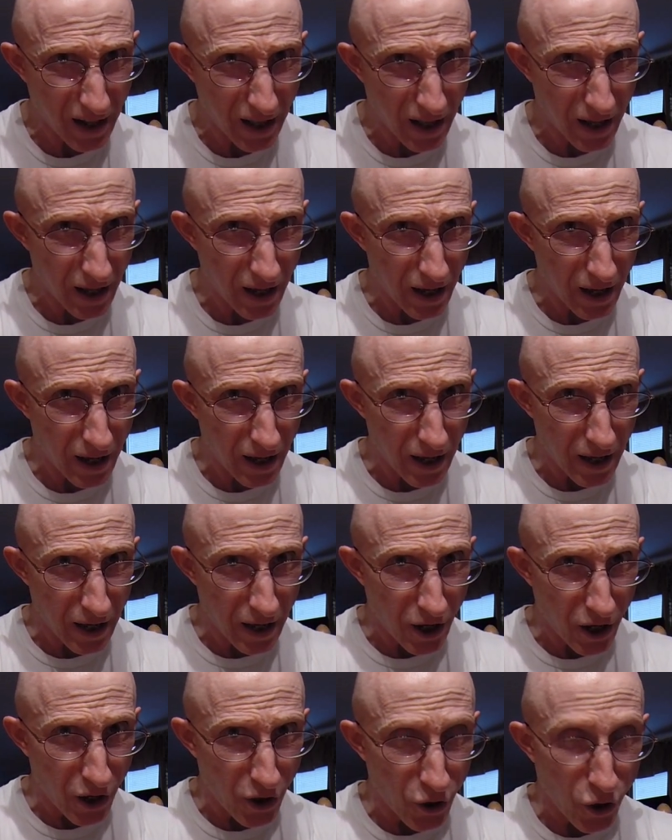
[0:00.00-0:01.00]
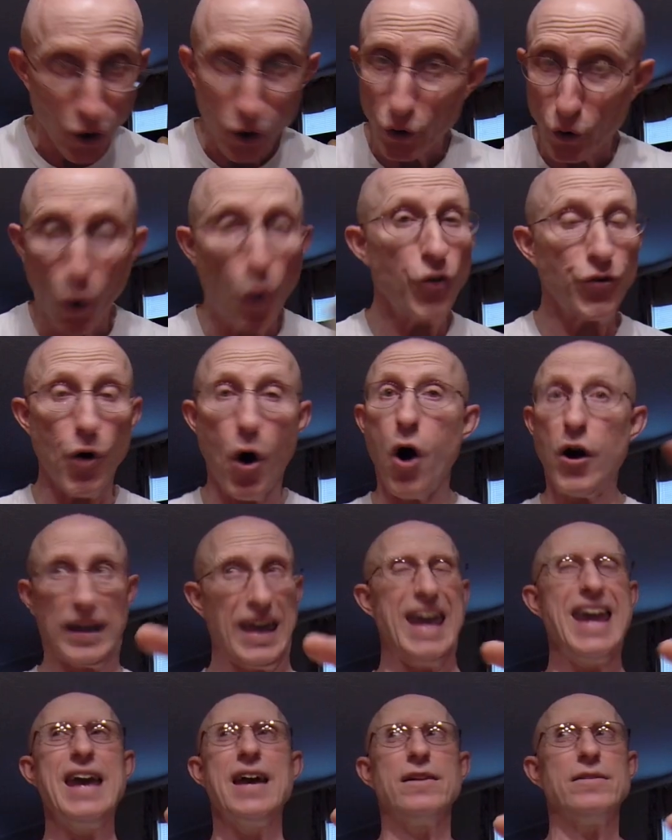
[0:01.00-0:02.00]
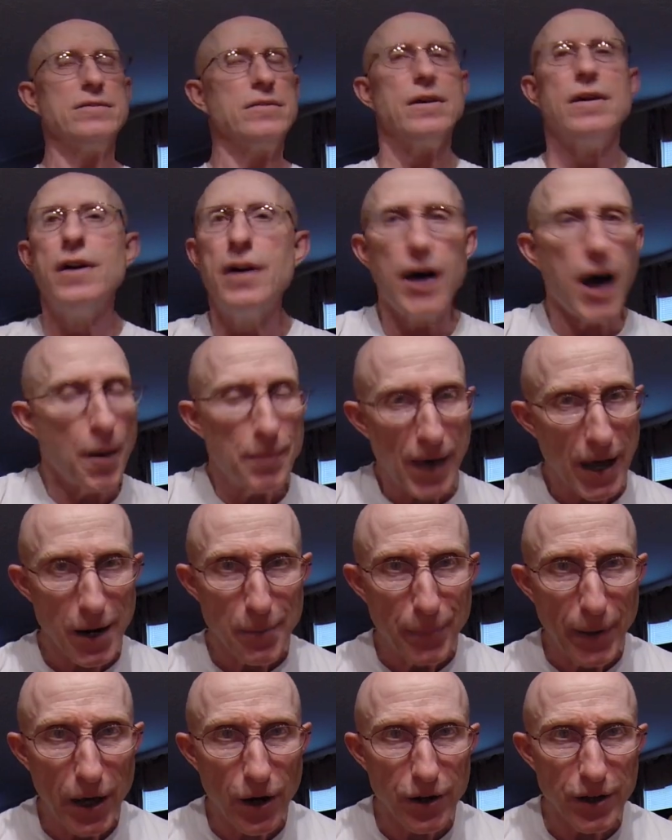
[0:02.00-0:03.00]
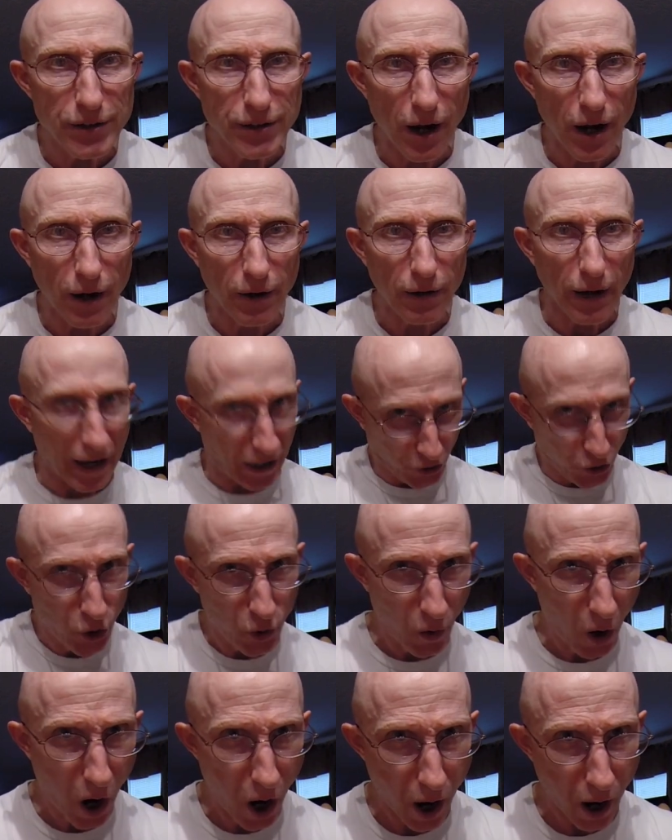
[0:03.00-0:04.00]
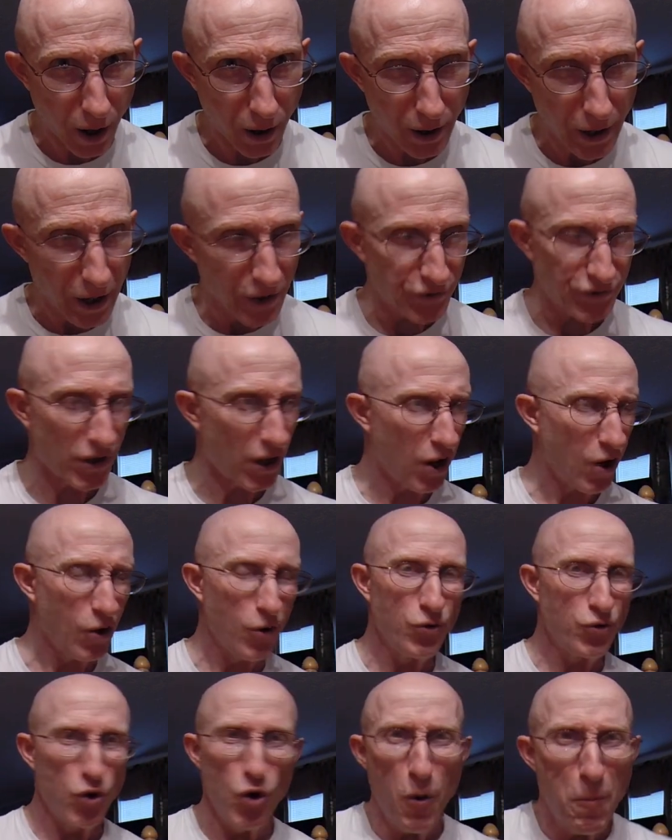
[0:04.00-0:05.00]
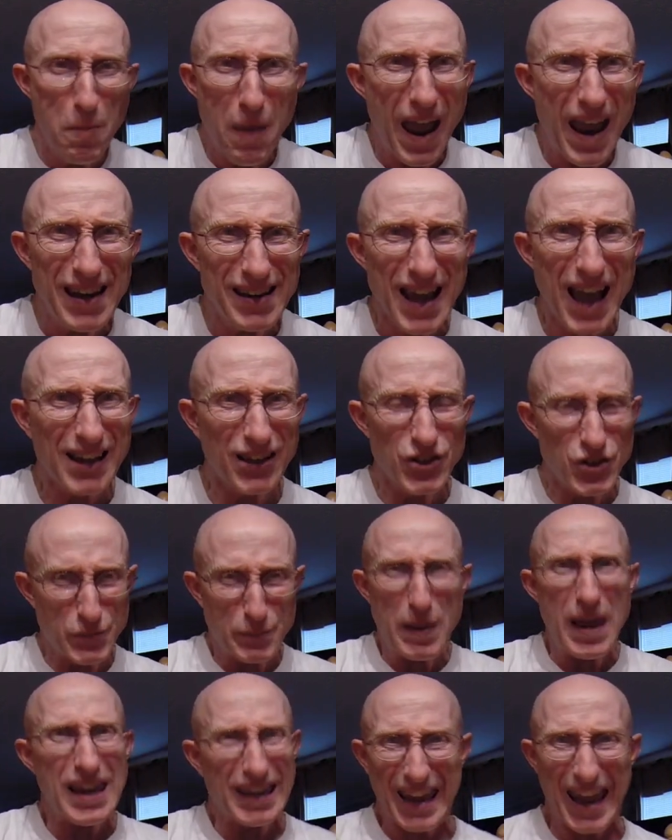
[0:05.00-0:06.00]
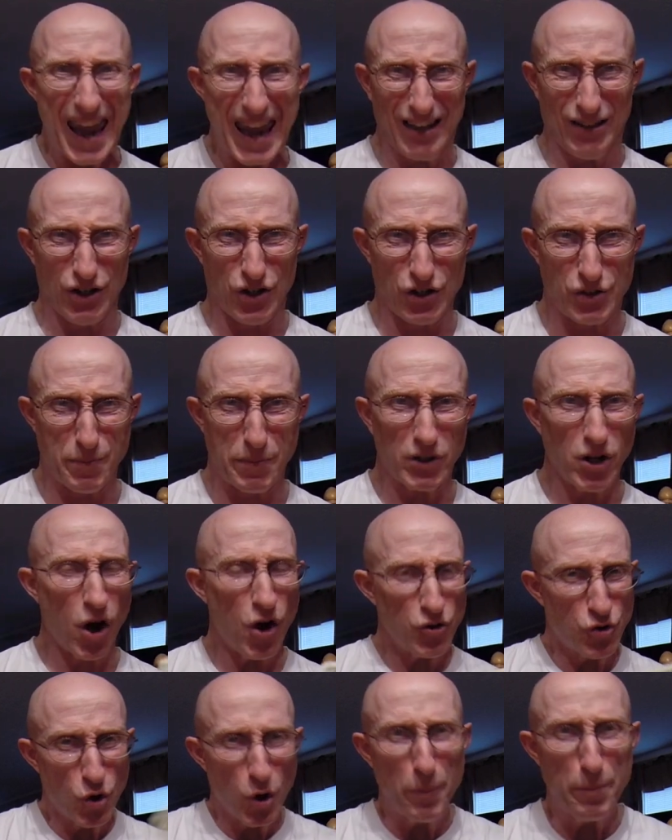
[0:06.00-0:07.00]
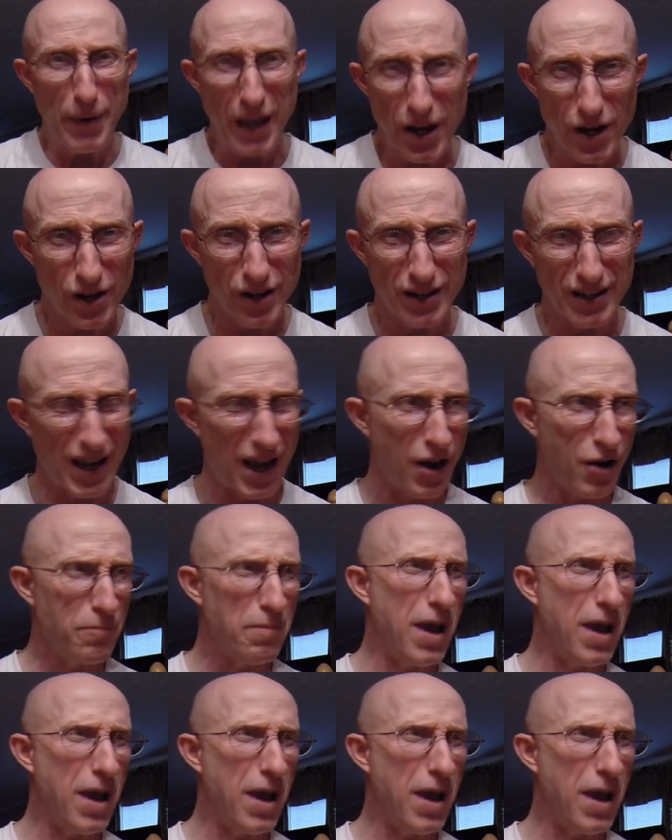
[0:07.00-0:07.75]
Of course, again, I'm not a billionaire, and you are, so you may not can speak English because you're a billionaire.